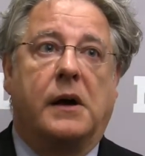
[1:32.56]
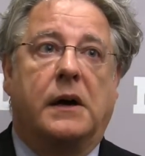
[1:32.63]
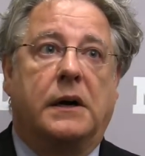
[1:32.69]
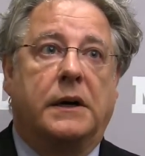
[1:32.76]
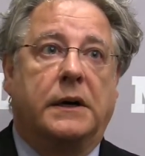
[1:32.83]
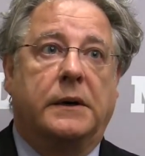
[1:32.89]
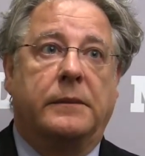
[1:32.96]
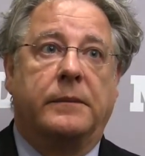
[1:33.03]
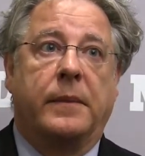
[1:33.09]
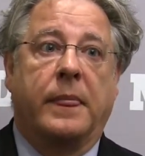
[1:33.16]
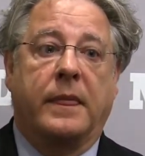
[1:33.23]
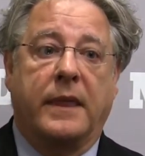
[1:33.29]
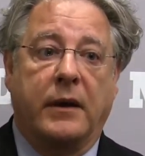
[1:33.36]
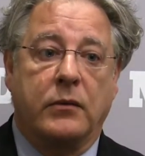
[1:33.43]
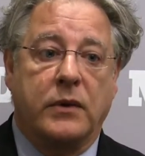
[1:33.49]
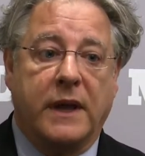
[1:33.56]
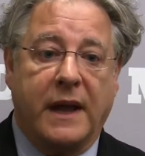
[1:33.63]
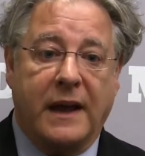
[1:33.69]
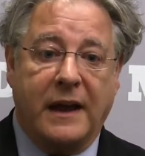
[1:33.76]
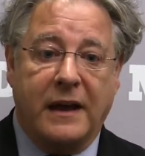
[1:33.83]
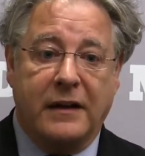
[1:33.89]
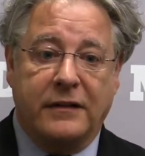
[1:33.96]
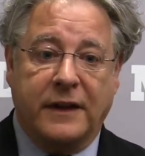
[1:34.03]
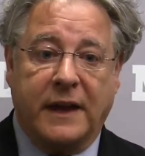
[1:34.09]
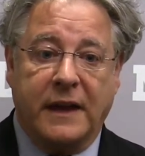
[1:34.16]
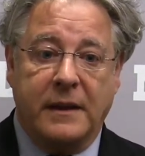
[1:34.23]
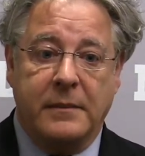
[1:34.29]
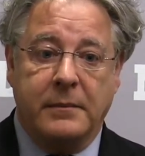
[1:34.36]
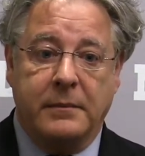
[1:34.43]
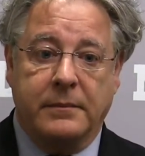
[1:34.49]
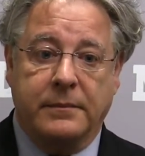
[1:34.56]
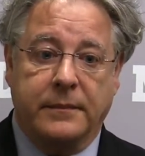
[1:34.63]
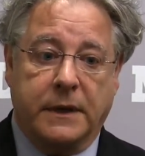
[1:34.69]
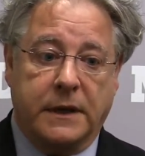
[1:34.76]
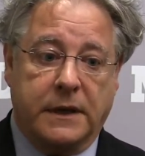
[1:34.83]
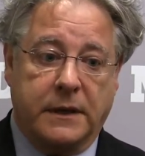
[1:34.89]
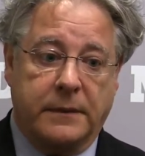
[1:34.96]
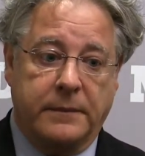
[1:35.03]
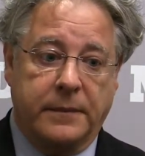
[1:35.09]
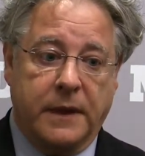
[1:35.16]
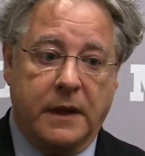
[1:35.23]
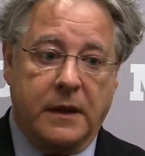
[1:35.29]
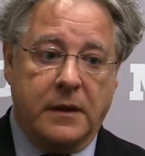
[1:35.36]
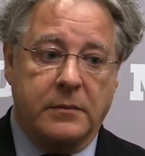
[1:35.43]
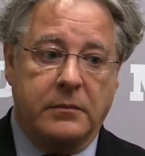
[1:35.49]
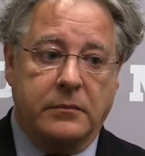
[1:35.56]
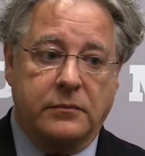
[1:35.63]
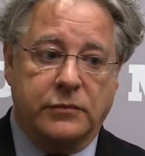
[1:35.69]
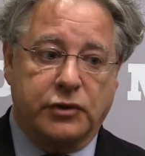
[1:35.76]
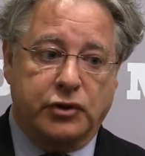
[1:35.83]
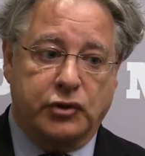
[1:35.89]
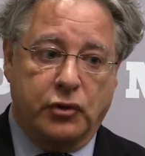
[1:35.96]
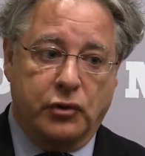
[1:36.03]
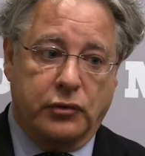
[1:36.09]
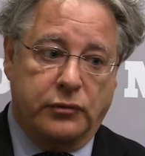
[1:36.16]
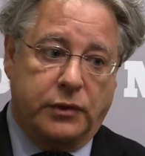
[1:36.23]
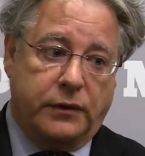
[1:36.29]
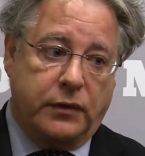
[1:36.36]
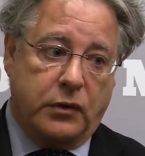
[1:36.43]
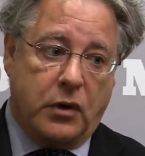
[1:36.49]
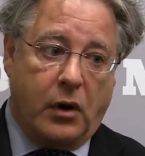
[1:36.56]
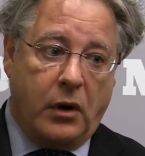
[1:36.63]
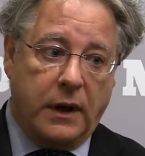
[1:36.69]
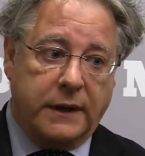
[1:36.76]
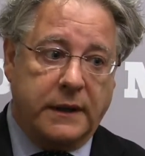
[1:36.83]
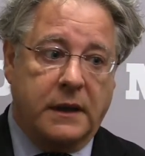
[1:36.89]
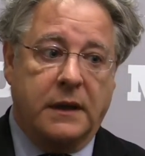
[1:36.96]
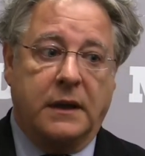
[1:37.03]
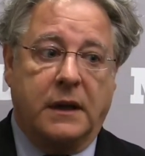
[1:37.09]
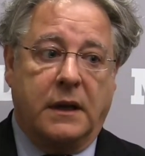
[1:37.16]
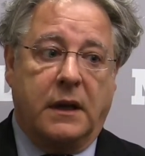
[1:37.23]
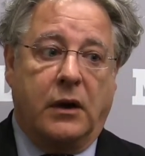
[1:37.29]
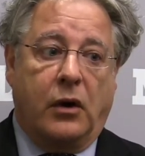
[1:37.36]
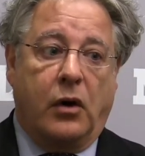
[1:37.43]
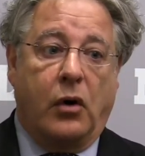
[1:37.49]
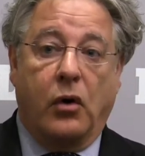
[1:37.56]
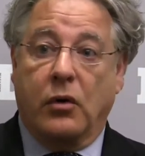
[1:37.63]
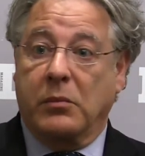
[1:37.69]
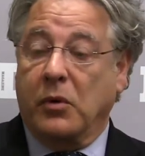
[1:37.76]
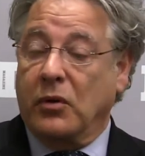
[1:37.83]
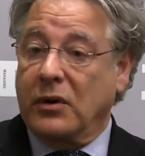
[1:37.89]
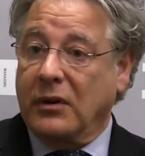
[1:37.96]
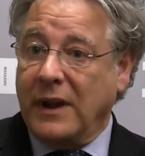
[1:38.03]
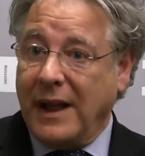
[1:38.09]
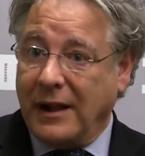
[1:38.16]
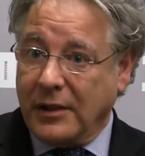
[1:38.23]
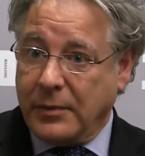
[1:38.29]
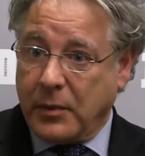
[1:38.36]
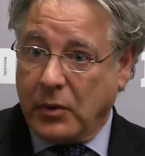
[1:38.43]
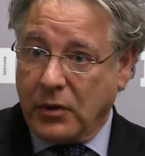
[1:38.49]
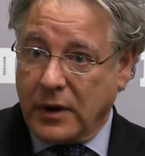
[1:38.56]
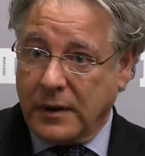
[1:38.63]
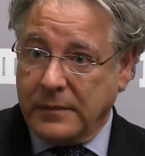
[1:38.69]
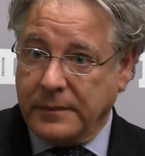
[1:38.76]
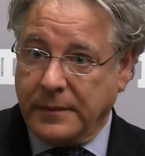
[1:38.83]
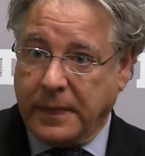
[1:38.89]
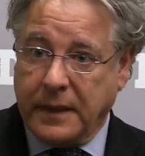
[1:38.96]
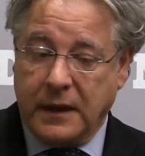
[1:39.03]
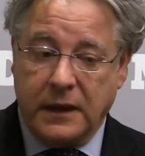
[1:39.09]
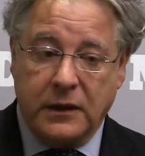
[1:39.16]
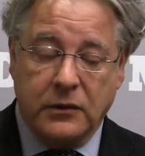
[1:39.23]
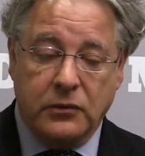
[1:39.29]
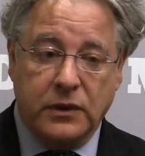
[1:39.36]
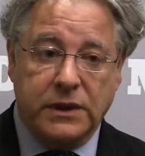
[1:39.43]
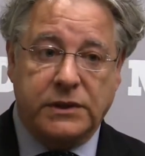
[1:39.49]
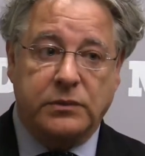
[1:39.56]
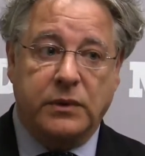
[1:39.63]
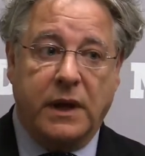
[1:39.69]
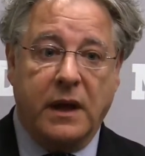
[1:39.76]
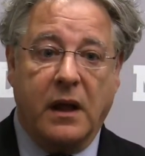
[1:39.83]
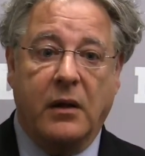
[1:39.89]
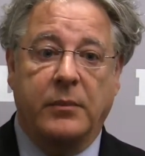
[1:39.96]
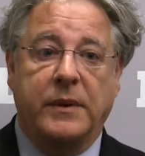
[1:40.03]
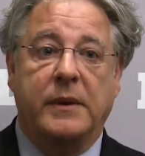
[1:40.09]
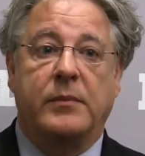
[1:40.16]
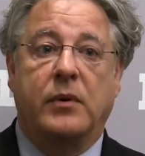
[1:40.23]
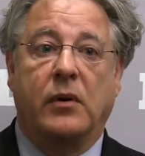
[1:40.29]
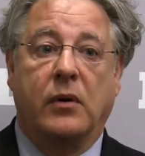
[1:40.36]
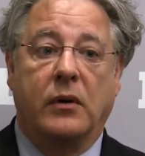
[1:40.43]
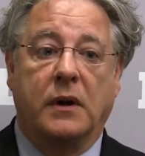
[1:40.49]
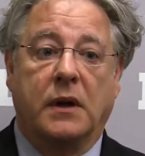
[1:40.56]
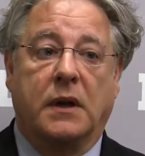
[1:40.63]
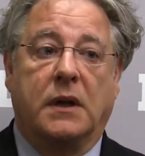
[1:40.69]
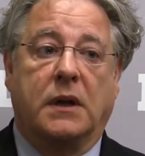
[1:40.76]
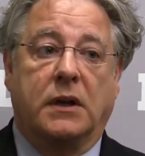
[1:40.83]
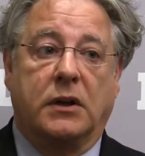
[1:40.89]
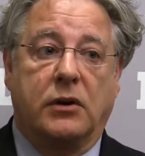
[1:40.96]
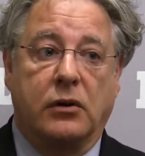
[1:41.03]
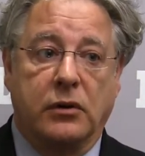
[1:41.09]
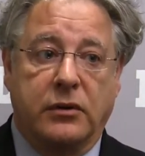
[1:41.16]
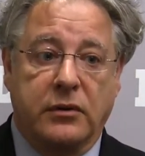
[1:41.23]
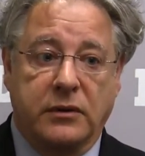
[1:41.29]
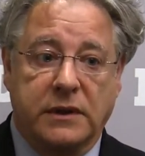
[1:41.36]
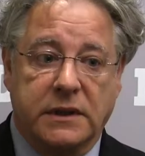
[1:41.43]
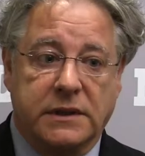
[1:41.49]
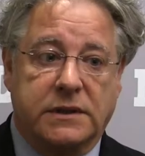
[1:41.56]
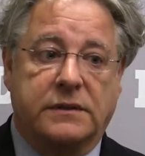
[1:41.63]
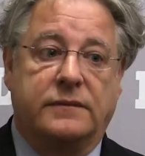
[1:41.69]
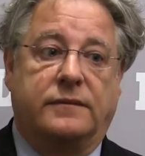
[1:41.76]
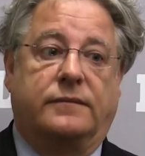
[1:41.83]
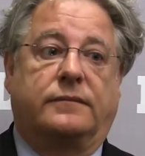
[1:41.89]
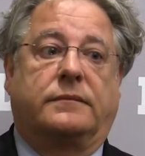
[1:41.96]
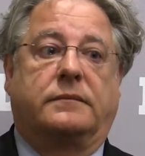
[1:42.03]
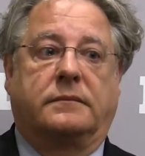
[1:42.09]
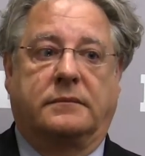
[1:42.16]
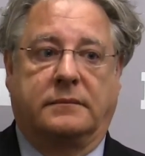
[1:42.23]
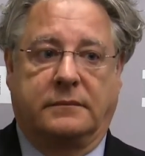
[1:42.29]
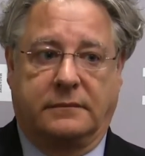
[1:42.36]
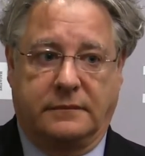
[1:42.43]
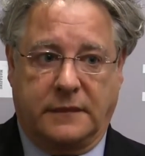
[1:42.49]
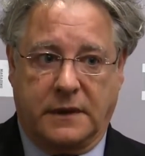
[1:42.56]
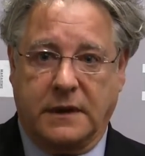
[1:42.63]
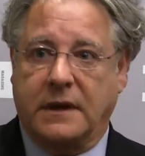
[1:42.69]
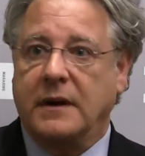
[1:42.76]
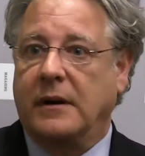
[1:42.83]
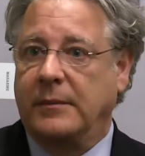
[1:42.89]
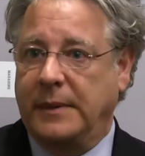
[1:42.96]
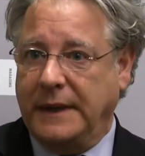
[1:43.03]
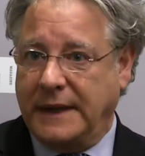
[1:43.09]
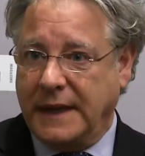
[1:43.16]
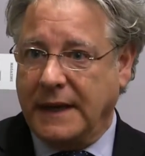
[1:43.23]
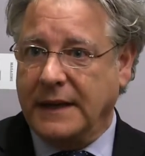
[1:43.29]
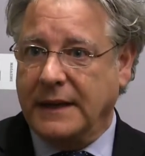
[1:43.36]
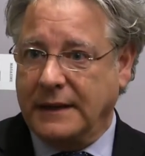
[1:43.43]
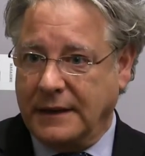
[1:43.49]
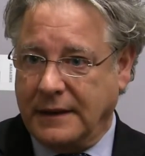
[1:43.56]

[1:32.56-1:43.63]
Um, then we have a um, so if you call it hormonal health program in which we help people go through these very complicated